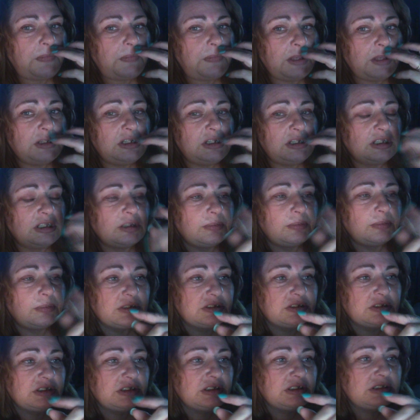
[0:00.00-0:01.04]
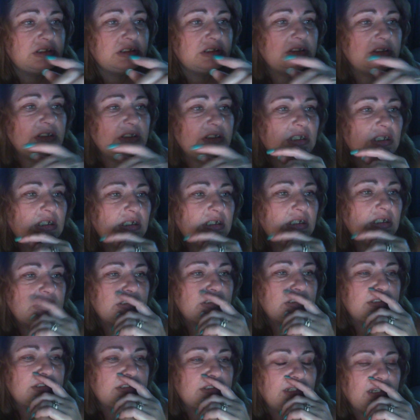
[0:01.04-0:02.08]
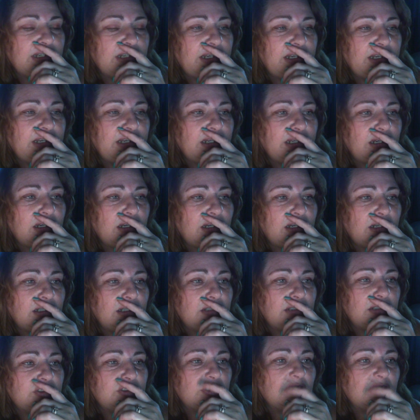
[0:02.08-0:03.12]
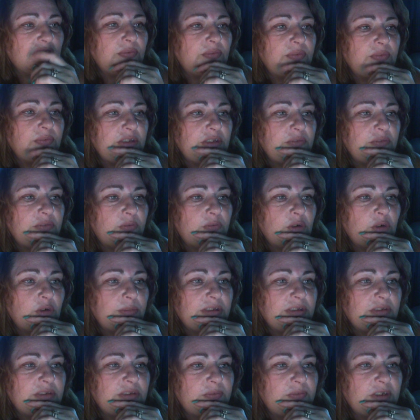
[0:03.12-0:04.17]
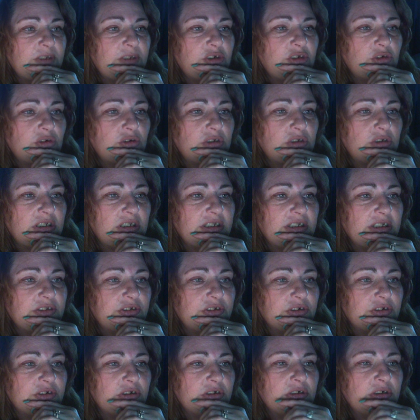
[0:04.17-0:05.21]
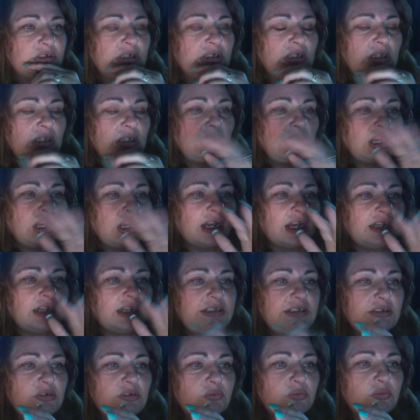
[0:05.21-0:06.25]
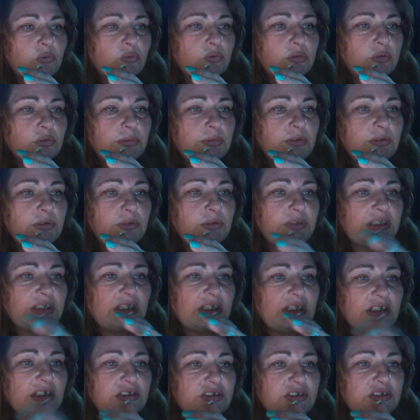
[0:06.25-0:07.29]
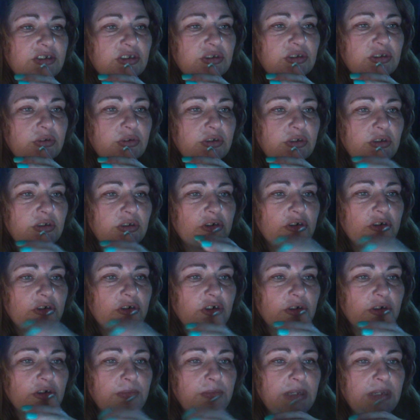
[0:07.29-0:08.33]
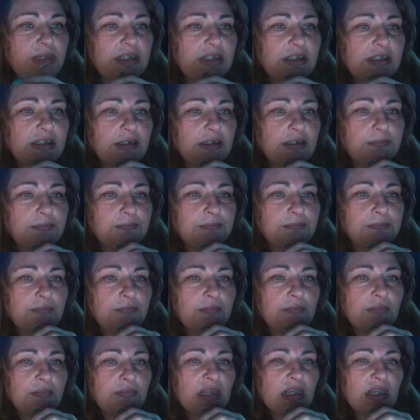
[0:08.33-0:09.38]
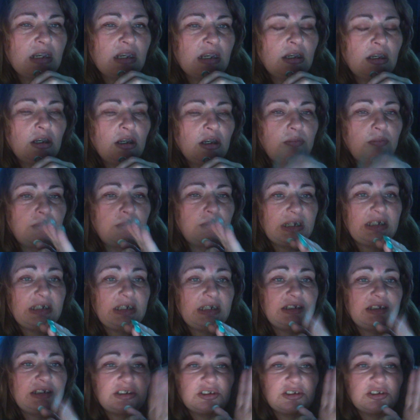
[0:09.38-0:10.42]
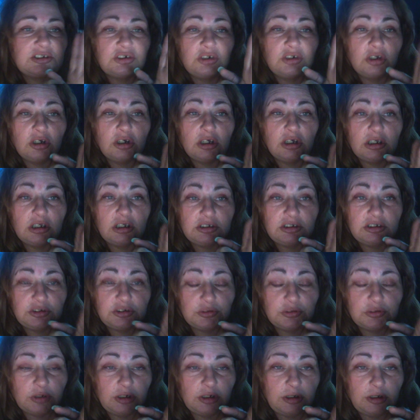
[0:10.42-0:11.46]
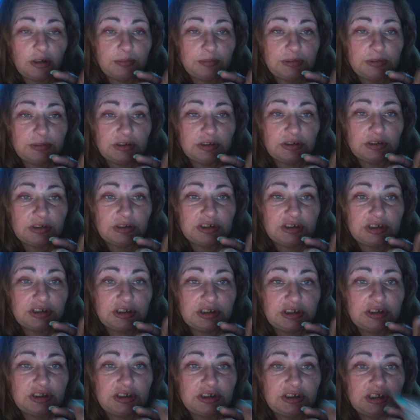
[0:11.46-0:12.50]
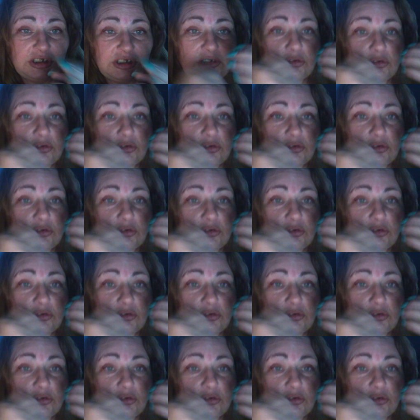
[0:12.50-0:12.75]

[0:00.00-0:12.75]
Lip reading: telling about this. It's a CeraVe Foaming Facial Cleanser, ideal for removing excess oil, dirt, and makeup. But it does not disrupt the skin's natural